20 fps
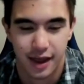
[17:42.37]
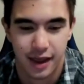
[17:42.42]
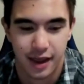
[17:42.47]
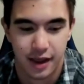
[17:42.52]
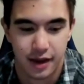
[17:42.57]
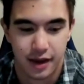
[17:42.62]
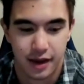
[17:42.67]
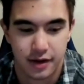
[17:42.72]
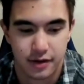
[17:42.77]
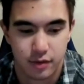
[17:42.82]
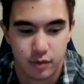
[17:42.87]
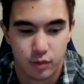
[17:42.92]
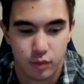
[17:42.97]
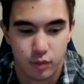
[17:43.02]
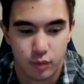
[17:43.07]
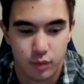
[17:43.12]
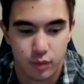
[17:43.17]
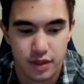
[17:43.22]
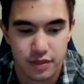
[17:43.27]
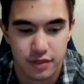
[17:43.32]
And
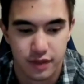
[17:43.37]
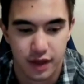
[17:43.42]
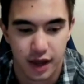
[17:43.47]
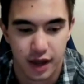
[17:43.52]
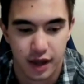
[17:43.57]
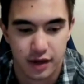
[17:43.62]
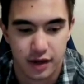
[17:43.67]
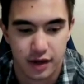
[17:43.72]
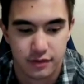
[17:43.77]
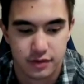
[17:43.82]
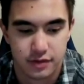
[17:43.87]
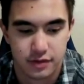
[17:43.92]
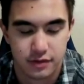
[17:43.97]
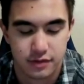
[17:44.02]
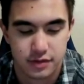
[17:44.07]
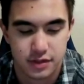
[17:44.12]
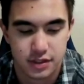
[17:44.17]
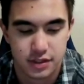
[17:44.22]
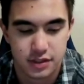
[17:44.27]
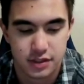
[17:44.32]
with that,
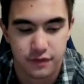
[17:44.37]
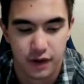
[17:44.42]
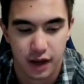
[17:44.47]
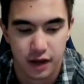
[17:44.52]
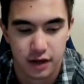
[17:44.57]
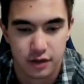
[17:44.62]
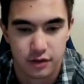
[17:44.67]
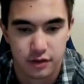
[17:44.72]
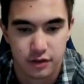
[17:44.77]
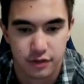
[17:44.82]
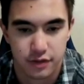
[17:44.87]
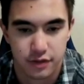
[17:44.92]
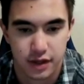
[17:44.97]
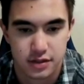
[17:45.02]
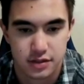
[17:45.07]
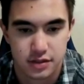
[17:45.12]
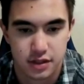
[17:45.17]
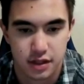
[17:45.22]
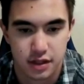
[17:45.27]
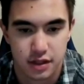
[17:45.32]
just find other
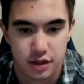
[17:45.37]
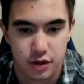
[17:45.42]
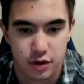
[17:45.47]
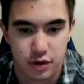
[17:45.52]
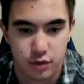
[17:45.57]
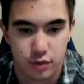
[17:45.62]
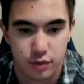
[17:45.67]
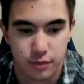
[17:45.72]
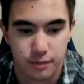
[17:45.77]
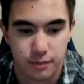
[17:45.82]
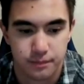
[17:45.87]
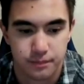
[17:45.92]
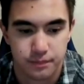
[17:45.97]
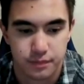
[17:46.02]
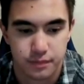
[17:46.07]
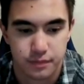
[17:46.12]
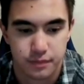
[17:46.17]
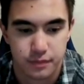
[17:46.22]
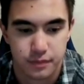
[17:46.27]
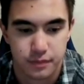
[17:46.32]
things that you
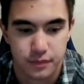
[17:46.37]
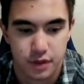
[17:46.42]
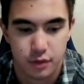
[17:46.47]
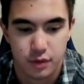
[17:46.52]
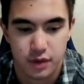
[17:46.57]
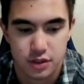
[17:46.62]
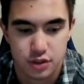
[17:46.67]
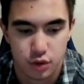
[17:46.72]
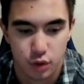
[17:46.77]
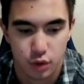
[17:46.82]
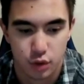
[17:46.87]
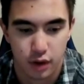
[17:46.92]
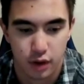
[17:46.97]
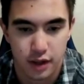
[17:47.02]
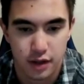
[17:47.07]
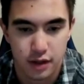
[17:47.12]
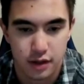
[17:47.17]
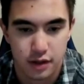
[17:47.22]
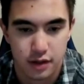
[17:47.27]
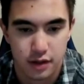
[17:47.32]

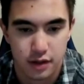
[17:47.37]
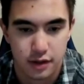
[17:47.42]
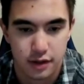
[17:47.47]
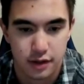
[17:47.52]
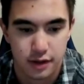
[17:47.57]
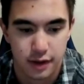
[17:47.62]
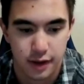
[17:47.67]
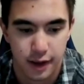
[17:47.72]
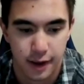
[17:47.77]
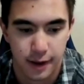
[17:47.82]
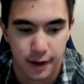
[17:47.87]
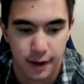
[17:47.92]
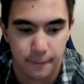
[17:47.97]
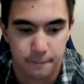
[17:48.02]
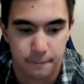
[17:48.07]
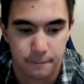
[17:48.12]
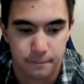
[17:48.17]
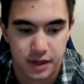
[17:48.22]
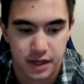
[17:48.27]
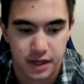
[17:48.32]
enjoy,
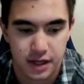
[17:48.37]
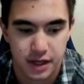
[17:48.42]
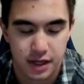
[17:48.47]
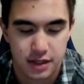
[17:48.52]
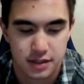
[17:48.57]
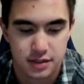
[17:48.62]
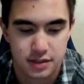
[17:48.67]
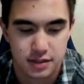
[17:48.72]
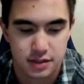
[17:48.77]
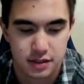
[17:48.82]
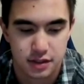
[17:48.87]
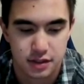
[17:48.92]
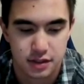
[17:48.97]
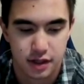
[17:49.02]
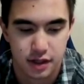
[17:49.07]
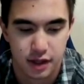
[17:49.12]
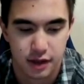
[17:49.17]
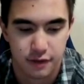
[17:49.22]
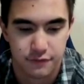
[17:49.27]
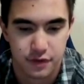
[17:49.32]
because
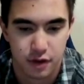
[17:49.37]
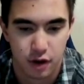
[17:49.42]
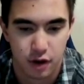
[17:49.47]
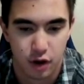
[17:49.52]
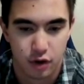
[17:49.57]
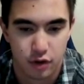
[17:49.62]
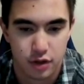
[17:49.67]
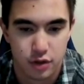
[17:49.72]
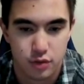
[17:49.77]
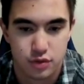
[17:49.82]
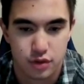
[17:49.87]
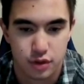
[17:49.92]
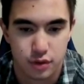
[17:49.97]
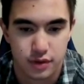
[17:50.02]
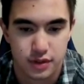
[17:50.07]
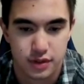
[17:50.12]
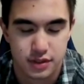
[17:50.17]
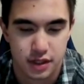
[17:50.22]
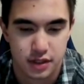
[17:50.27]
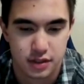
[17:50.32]
if all you
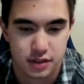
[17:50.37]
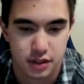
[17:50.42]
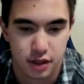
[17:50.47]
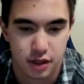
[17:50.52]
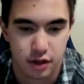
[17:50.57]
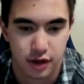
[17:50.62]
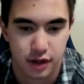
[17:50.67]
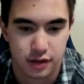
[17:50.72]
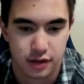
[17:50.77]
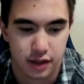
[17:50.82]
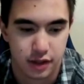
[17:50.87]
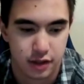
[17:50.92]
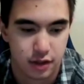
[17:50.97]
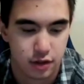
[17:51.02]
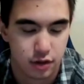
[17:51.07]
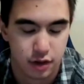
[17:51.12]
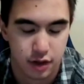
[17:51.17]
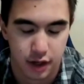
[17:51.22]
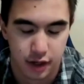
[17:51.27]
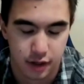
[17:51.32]
do is engineering,
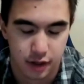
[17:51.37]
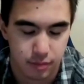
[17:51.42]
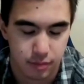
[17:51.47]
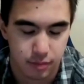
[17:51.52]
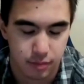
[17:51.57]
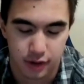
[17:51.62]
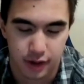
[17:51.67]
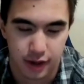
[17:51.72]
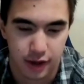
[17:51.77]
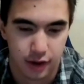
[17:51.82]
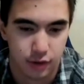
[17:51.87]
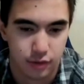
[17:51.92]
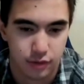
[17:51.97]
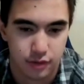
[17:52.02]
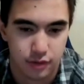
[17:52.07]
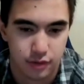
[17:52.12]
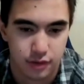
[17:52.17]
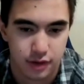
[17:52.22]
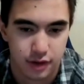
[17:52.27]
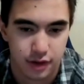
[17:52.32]
like you're gonna burn
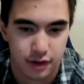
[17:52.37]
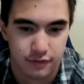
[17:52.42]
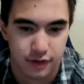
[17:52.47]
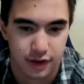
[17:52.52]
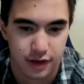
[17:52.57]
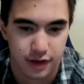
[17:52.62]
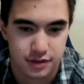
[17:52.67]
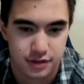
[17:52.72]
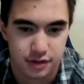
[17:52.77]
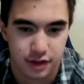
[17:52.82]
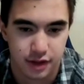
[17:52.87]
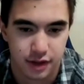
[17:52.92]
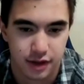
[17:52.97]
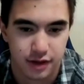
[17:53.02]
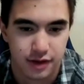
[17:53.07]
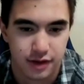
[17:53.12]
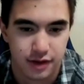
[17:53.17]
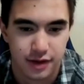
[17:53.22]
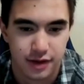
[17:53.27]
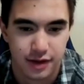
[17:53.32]
out
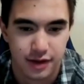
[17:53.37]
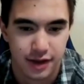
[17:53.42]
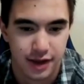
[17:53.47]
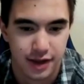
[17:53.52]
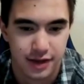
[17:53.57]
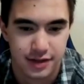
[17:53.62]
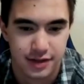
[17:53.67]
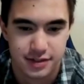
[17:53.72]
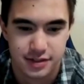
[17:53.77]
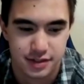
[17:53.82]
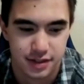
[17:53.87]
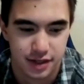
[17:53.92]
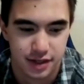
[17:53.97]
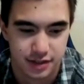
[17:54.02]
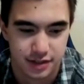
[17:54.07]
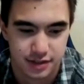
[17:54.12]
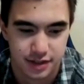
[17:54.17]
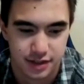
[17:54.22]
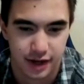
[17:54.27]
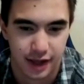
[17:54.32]
eventually. It's
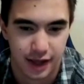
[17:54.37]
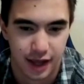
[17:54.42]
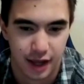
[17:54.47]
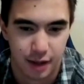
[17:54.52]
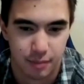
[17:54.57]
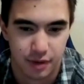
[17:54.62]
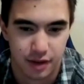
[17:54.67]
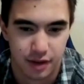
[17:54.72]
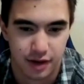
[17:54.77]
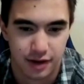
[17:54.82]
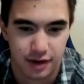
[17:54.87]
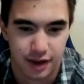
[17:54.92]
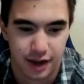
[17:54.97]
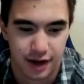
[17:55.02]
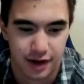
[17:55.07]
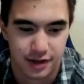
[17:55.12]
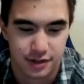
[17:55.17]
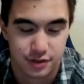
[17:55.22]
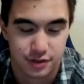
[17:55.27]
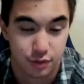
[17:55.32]
just gonna happen,
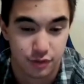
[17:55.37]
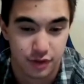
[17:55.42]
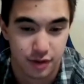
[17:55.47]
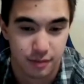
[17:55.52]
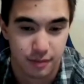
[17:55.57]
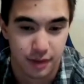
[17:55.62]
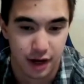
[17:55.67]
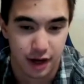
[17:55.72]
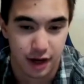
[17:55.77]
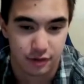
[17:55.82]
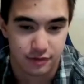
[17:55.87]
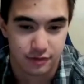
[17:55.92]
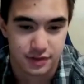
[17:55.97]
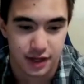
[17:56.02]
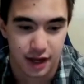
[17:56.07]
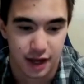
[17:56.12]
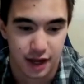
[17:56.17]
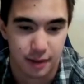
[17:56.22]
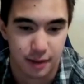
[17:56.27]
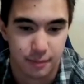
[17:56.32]
and it's only a matter of
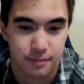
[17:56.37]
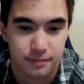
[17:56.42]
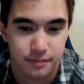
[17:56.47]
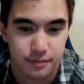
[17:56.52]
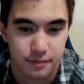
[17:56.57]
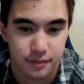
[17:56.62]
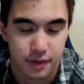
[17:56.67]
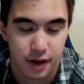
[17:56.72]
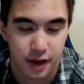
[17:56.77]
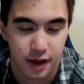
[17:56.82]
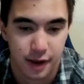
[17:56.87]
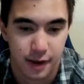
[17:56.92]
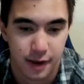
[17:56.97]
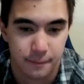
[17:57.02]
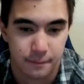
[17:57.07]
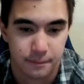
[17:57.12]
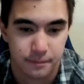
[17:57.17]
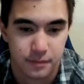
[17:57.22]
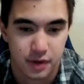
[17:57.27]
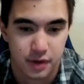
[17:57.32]
time.
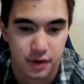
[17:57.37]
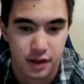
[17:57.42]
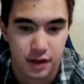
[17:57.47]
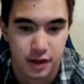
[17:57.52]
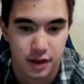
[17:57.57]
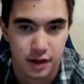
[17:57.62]
And